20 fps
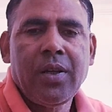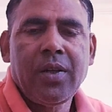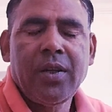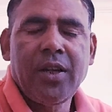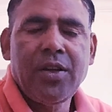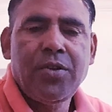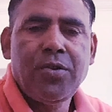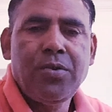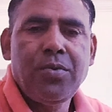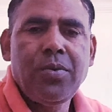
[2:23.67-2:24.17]

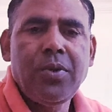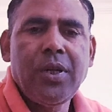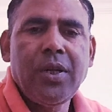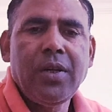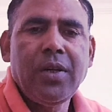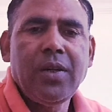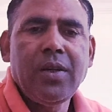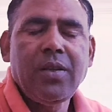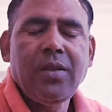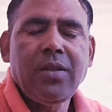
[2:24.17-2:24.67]
Dear
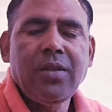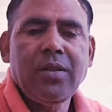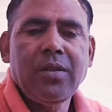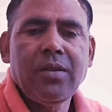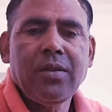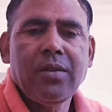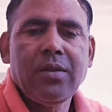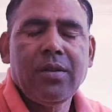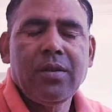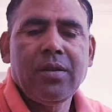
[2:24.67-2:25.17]
students,
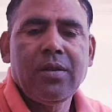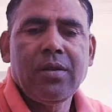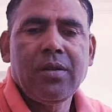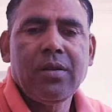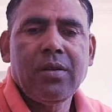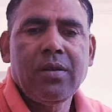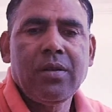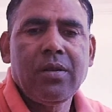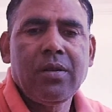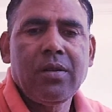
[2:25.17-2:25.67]

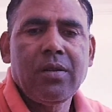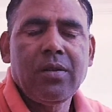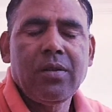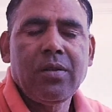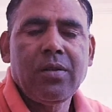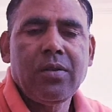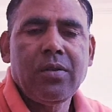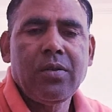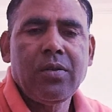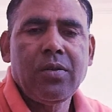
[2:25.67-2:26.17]

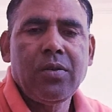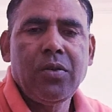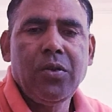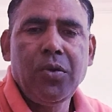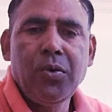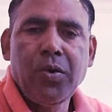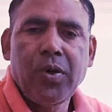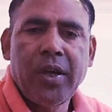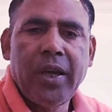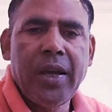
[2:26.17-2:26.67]

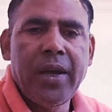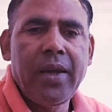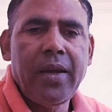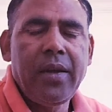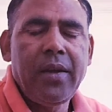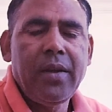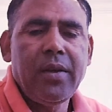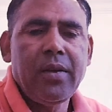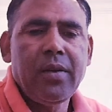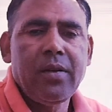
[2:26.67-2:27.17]
you
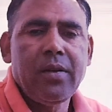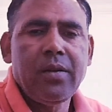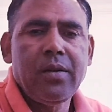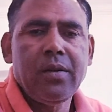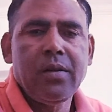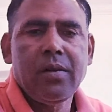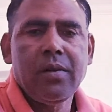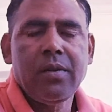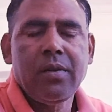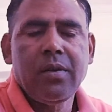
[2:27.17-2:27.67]
carry
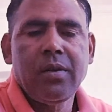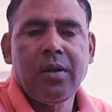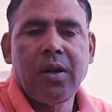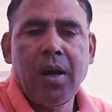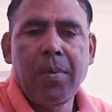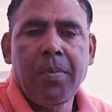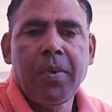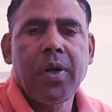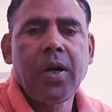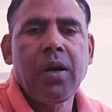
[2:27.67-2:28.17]

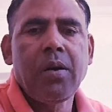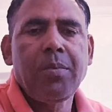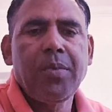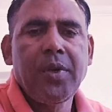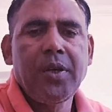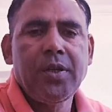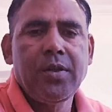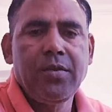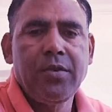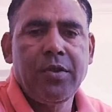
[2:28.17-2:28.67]
rough
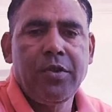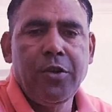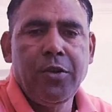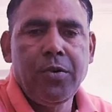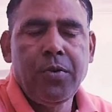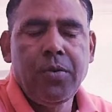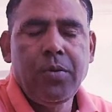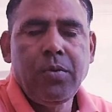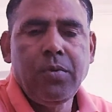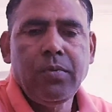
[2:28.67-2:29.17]
copies with
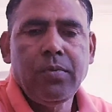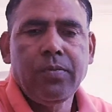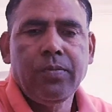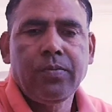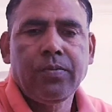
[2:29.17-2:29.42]
you